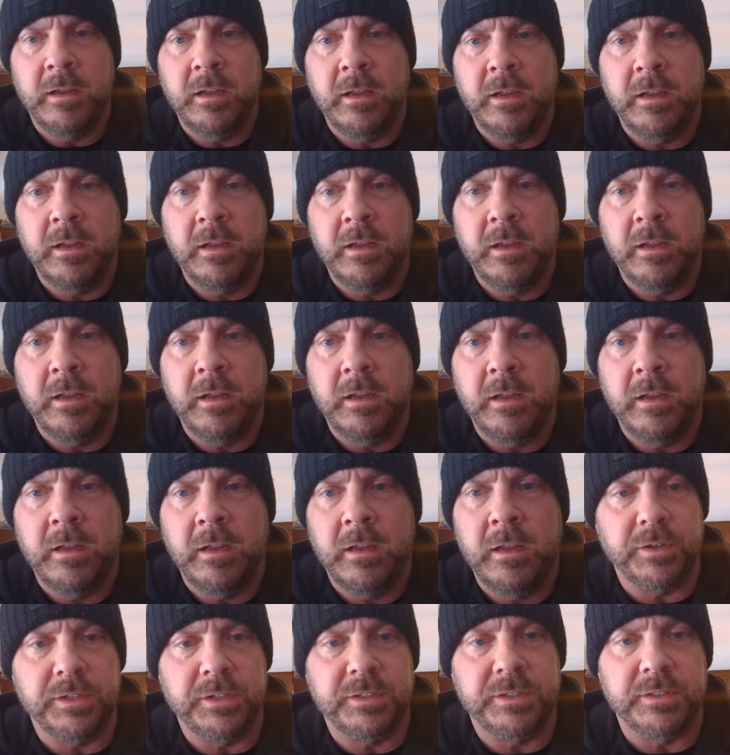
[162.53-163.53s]
And I'm going to
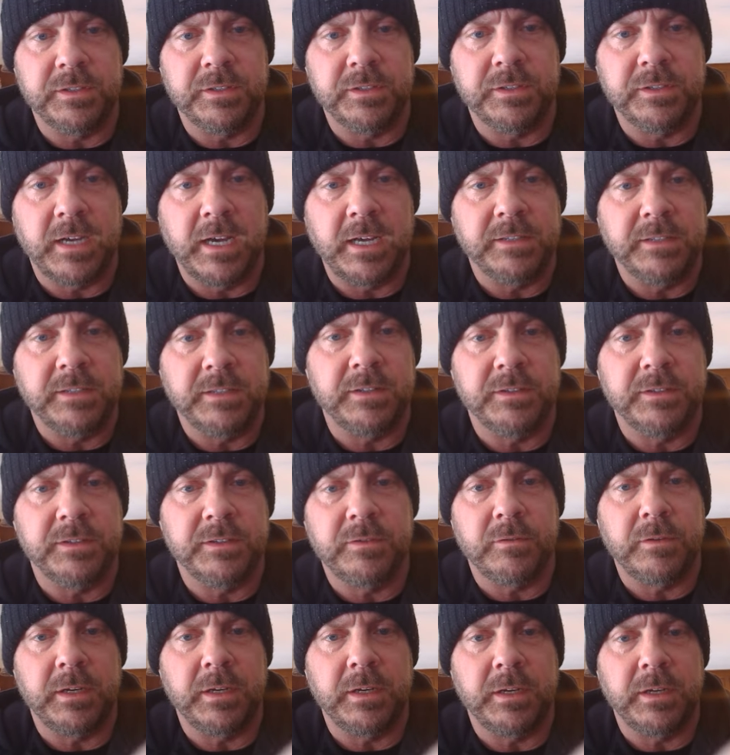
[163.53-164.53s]
increase the size of the
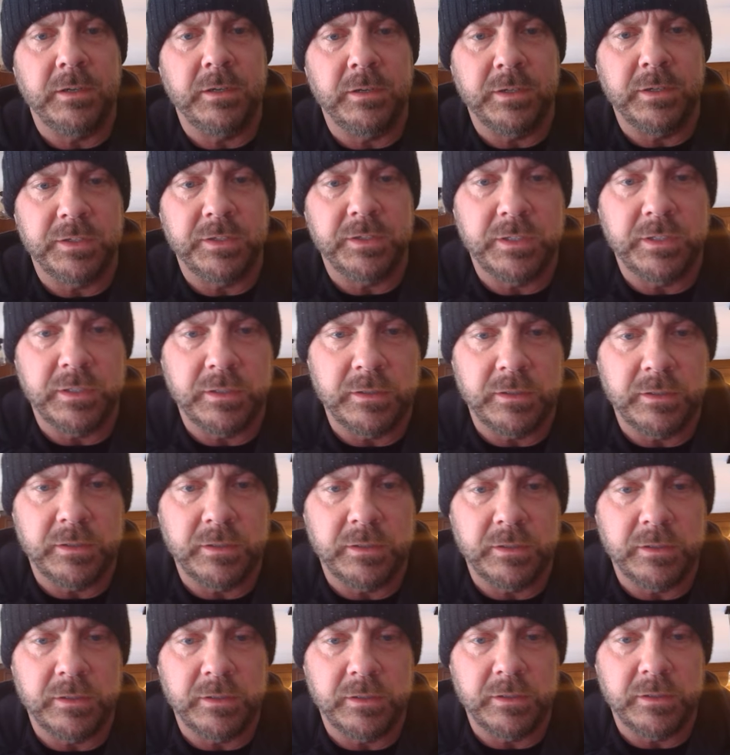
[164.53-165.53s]
screen here just a little
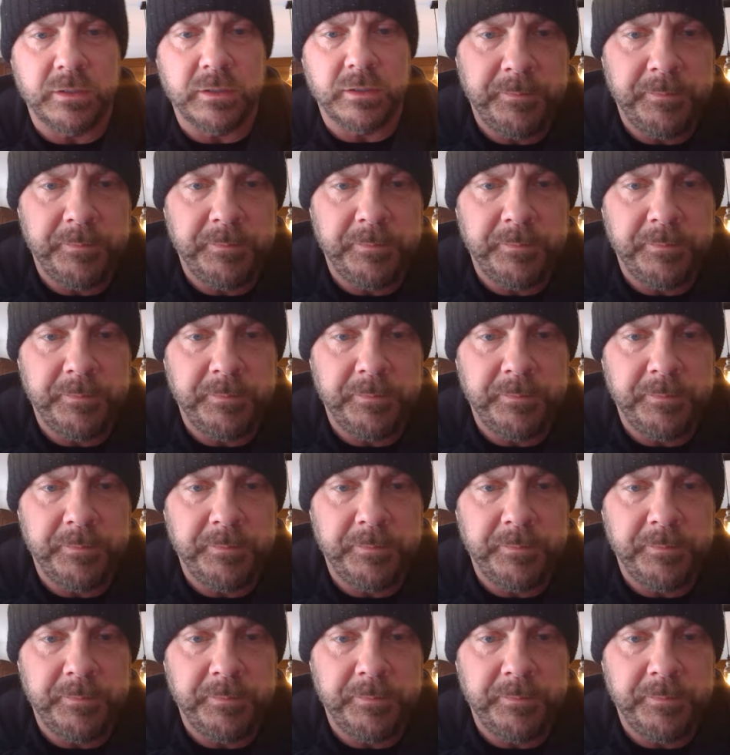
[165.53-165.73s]
bit.